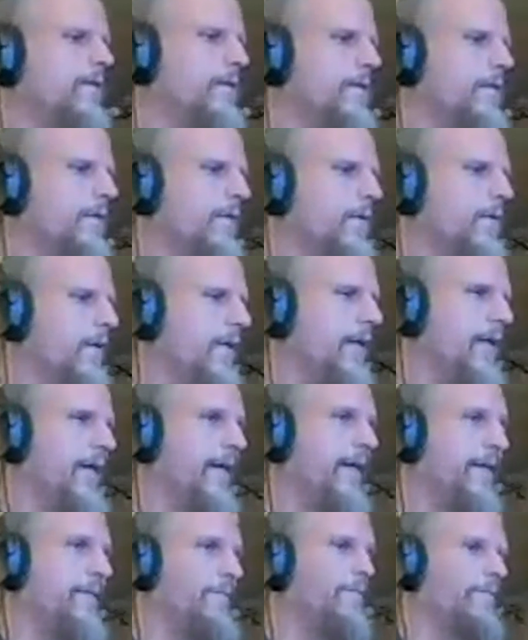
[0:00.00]
So,
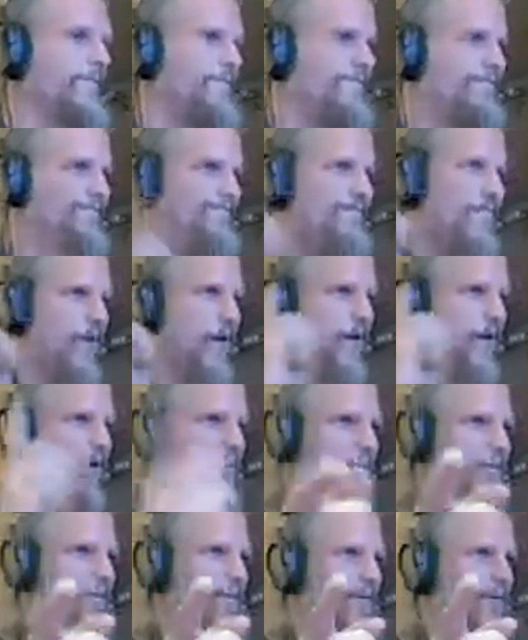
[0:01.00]
and
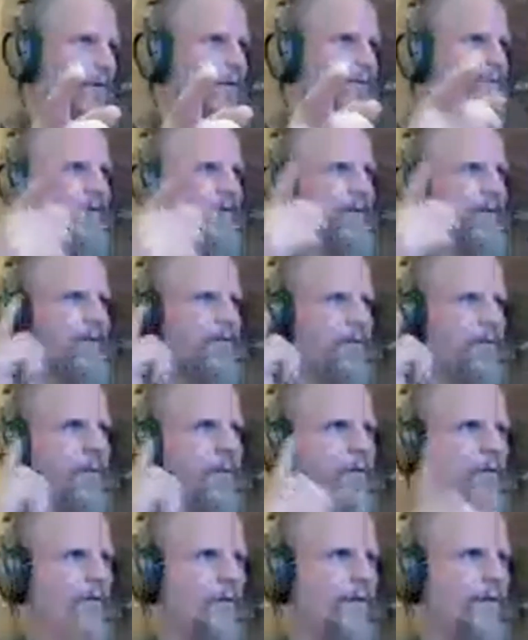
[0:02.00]
also, if you guys are
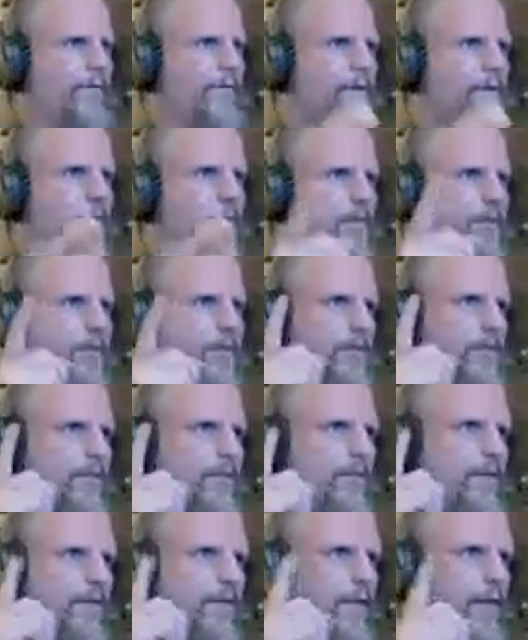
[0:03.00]
wondering if this
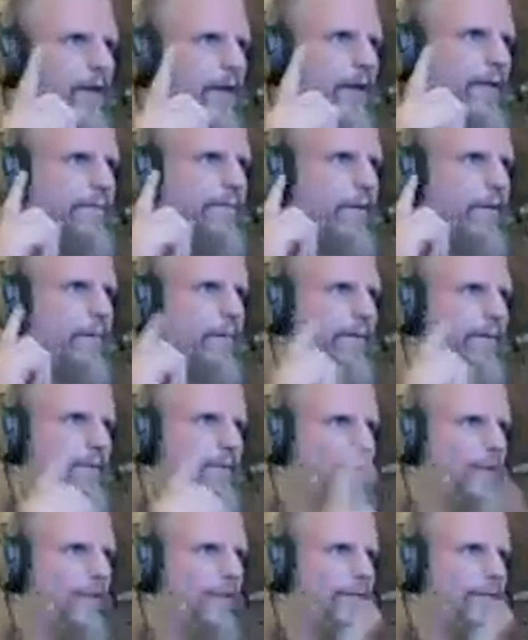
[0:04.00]
is a
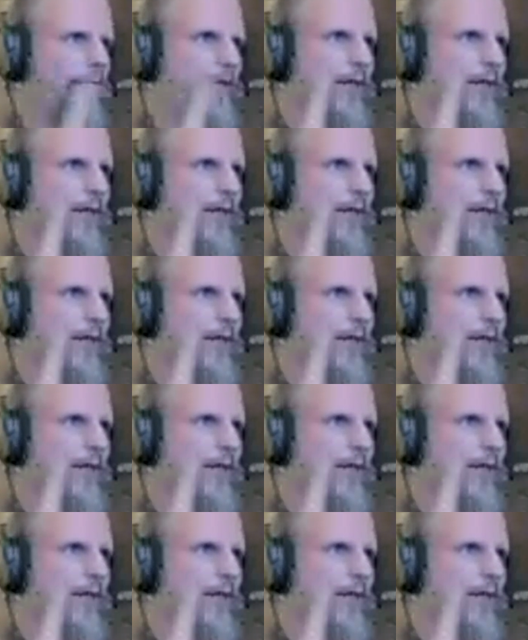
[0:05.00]
family-friendly